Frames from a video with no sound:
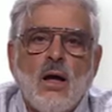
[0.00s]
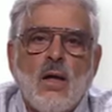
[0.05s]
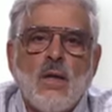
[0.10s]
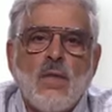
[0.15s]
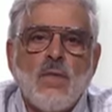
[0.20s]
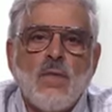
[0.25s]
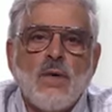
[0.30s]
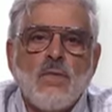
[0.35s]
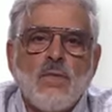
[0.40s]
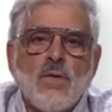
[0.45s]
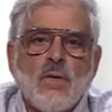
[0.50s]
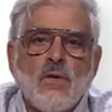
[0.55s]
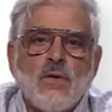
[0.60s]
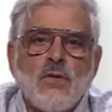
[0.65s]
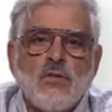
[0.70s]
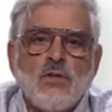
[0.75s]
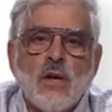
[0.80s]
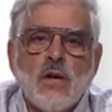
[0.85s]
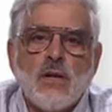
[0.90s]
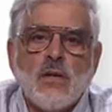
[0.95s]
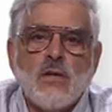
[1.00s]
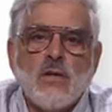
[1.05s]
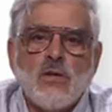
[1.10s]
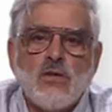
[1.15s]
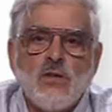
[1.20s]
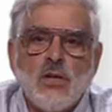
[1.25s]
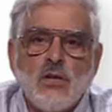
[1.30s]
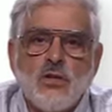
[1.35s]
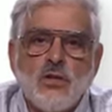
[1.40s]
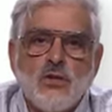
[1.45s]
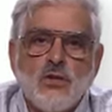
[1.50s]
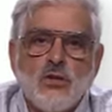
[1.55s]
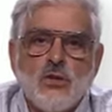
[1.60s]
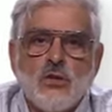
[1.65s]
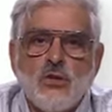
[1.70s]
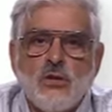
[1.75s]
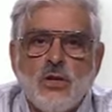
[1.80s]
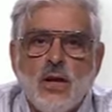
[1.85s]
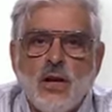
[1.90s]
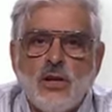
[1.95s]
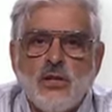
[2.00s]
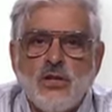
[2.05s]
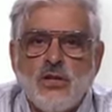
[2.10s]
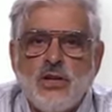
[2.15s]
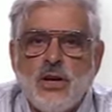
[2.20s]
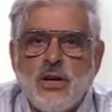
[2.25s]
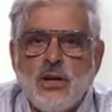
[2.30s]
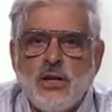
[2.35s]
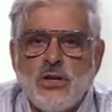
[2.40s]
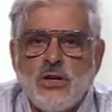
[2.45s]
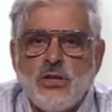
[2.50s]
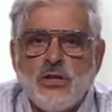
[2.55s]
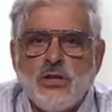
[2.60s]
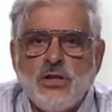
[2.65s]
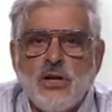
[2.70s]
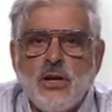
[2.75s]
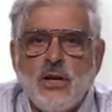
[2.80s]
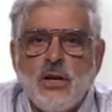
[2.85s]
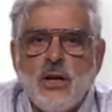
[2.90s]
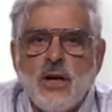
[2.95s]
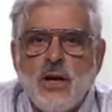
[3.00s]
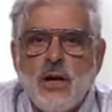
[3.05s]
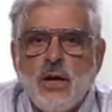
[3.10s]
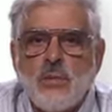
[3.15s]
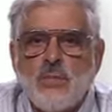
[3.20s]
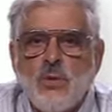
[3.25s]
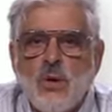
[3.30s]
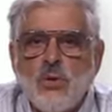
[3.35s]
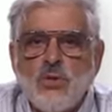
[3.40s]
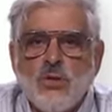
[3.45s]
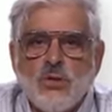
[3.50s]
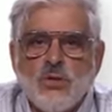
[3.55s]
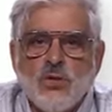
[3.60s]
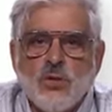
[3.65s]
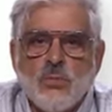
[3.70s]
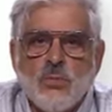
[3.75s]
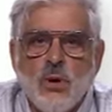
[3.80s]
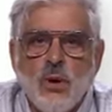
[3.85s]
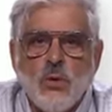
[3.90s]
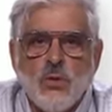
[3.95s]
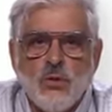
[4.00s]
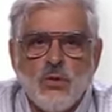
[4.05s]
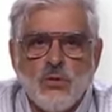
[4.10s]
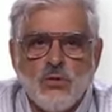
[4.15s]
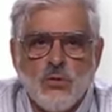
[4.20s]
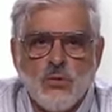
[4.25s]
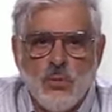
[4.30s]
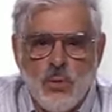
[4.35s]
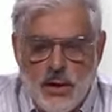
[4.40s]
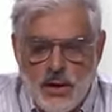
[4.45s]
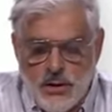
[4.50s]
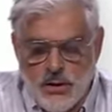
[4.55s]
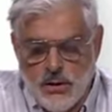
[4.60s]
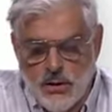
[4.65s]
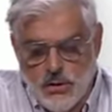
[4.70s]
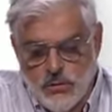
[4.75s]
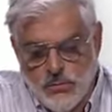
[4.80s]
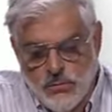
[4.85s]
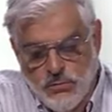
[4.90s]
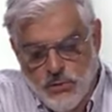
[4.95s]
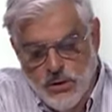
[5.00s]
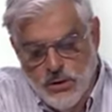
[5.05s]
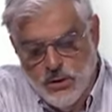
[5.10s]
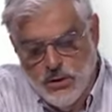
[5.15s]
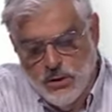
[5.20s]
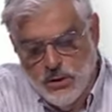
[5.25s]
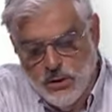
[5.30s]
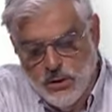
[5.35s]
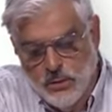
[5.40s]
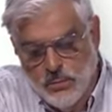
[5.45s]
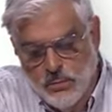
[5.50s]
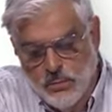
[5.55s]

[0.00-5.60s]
Therefore, the second signature is not changed, and both its components remain at infinity.